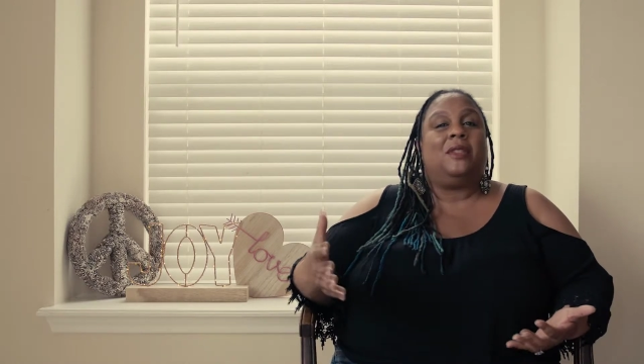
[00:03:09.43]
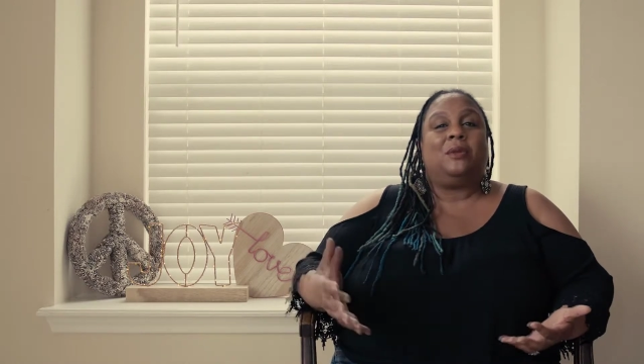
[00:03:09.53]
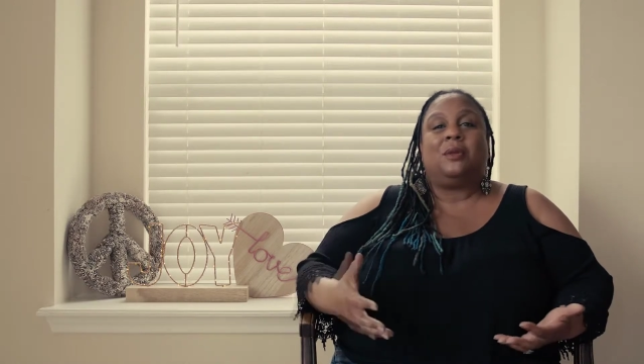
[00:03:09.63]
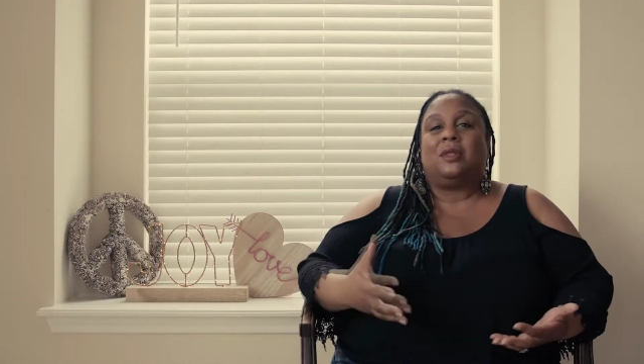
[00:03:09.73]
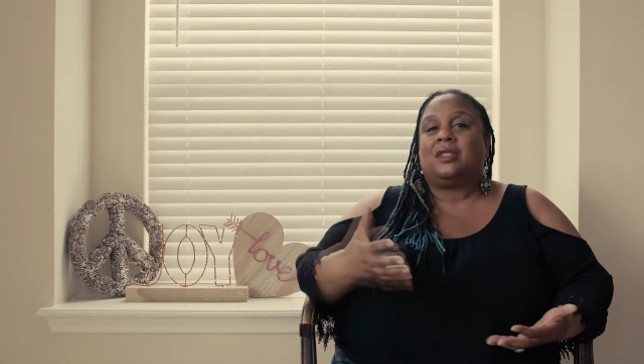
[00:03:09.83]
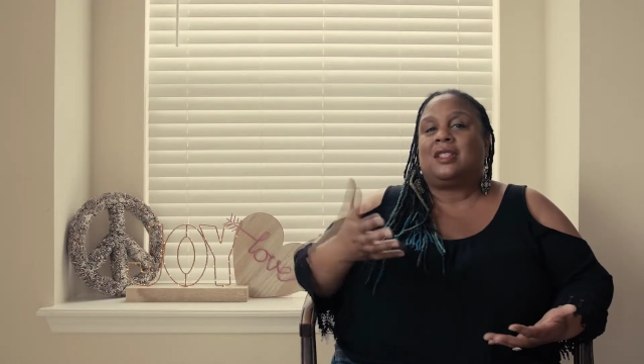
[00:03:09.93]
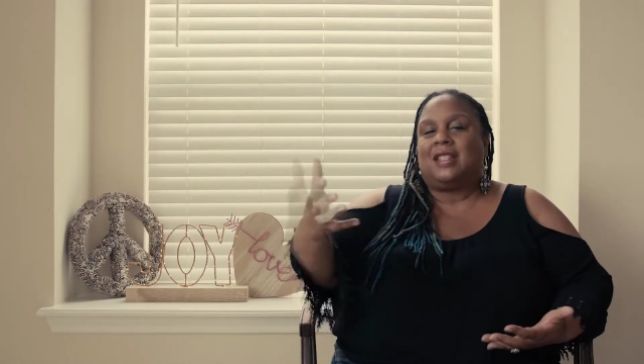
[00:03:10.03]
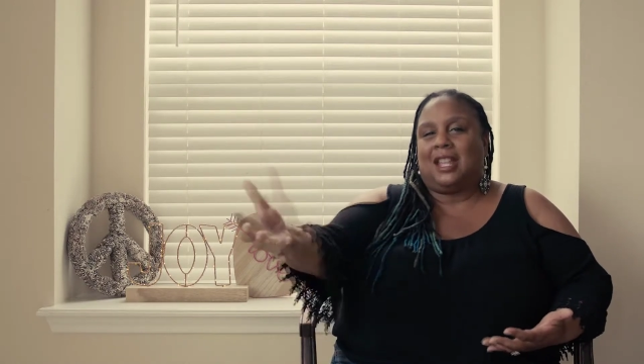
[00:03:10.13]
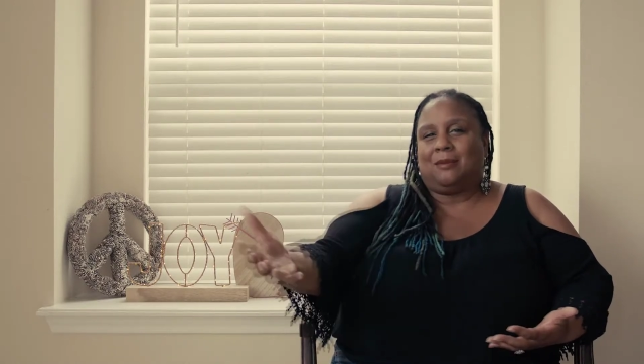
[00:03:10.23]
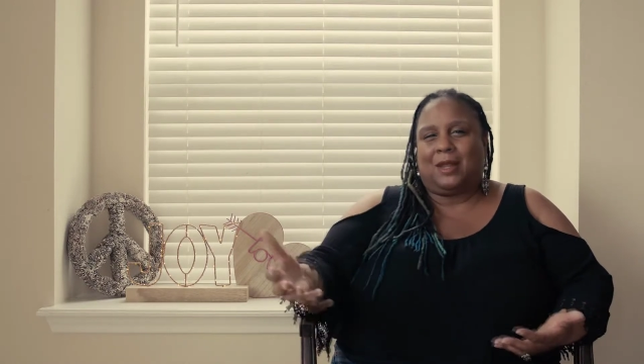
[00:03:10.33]
in order to
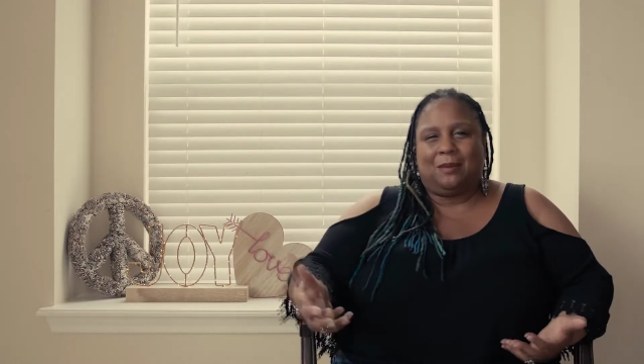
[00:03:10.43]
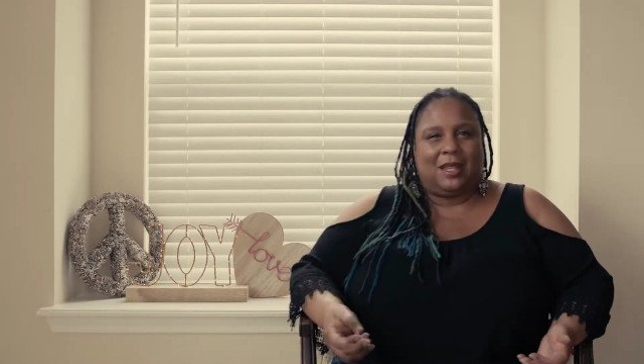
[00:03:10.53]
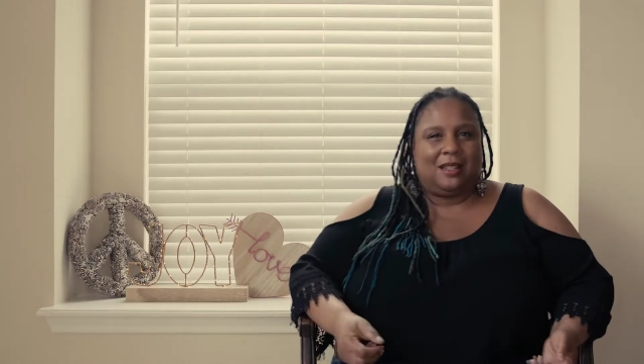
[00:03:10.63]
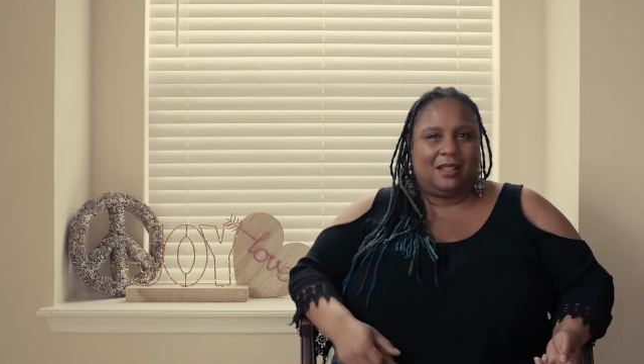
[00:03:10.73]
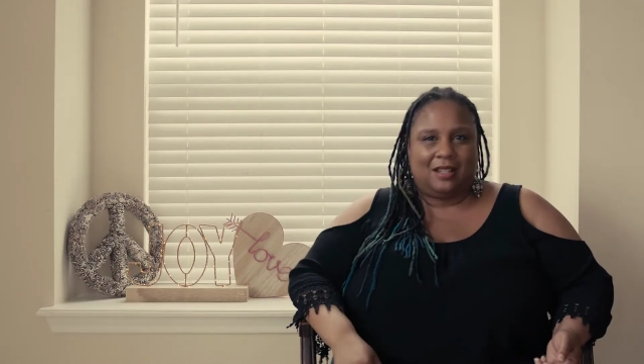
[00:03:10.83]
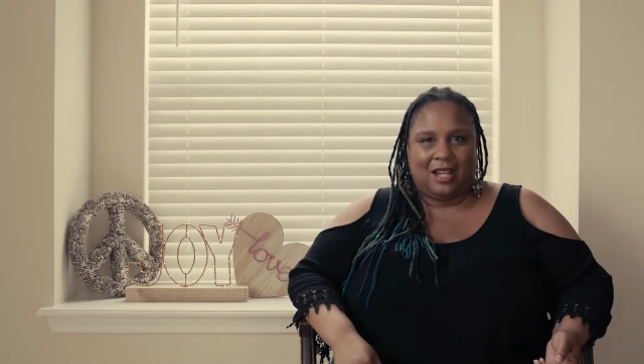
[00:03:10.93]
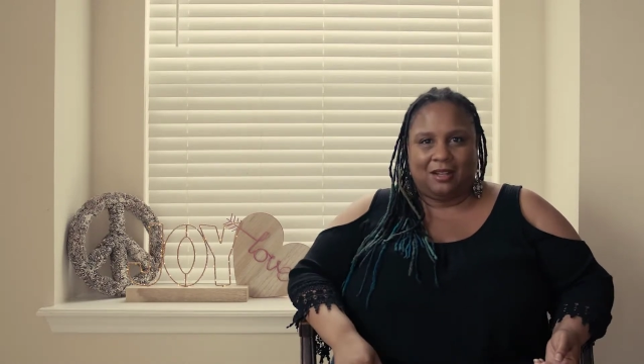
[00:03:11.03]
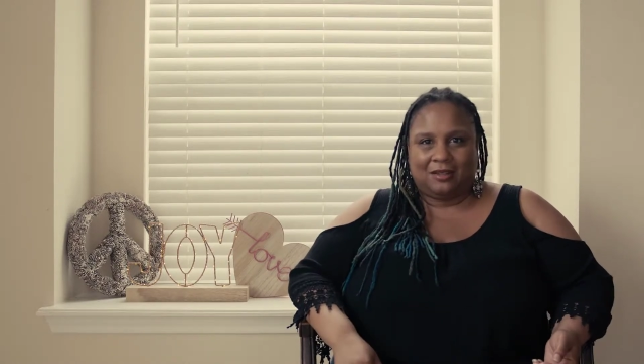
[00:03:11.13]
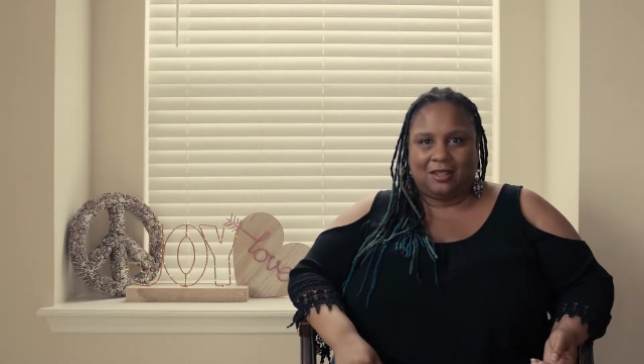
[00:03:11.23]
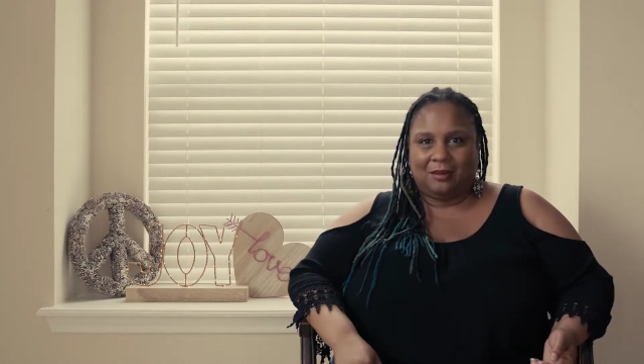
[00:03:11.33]
take my message
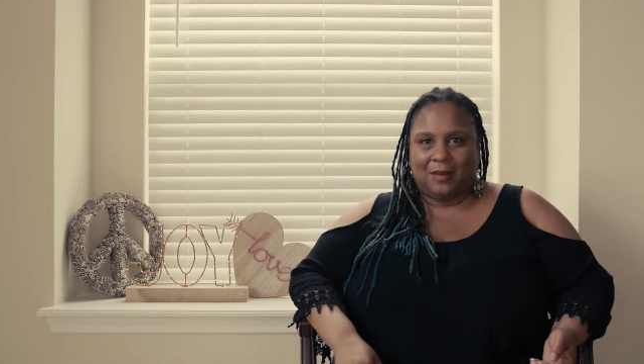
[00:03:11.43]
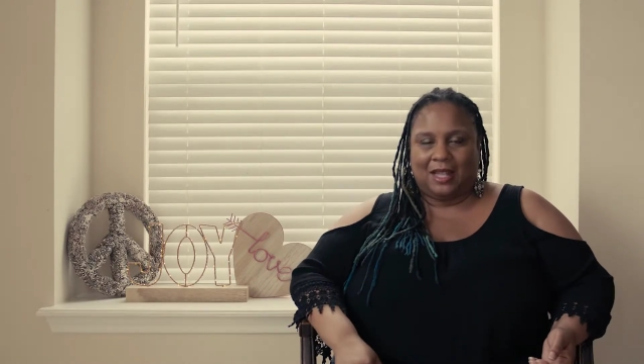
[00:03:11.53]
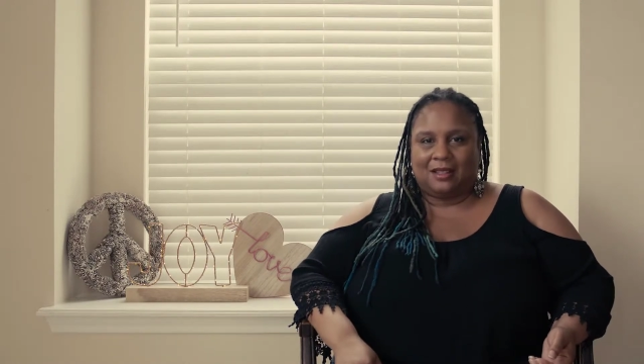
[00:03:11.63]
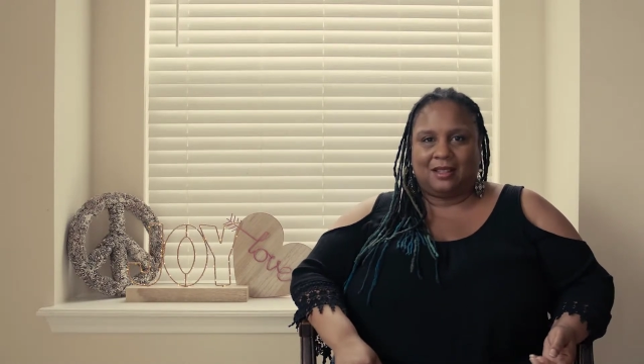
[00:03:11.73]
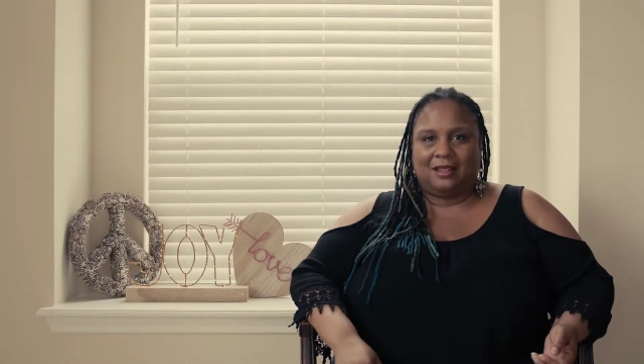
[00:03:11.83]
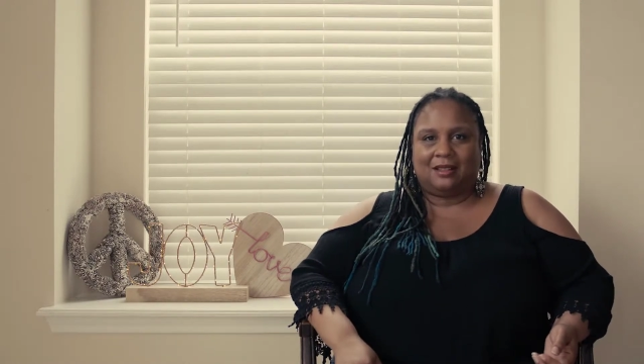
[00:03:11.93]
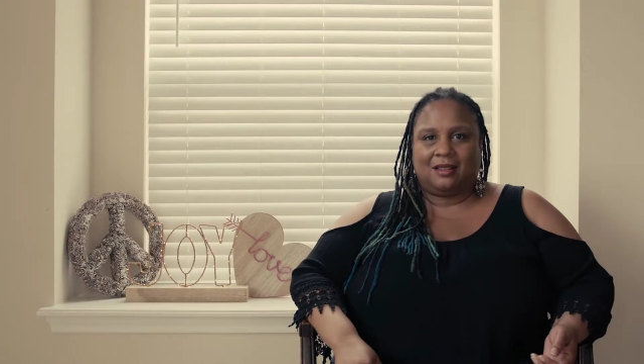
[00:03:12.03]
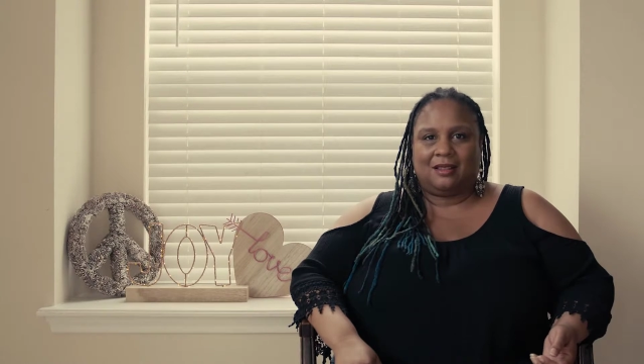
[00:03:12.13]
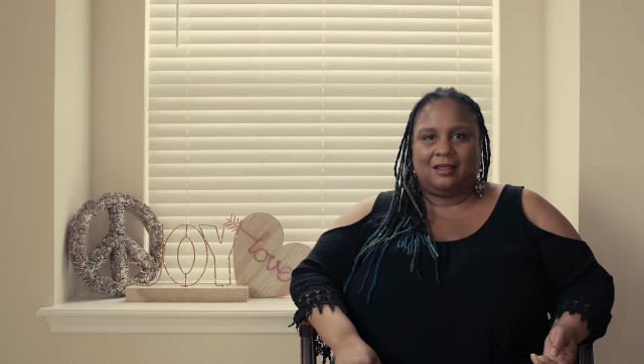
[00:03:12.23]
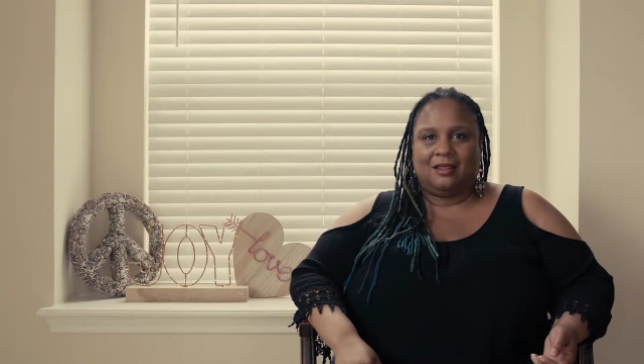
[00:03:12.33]
out to the
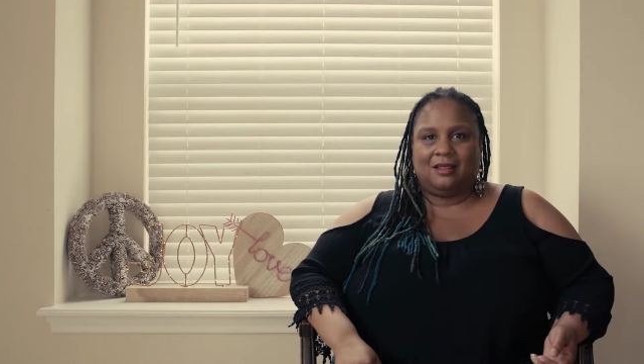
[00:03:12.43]
masses.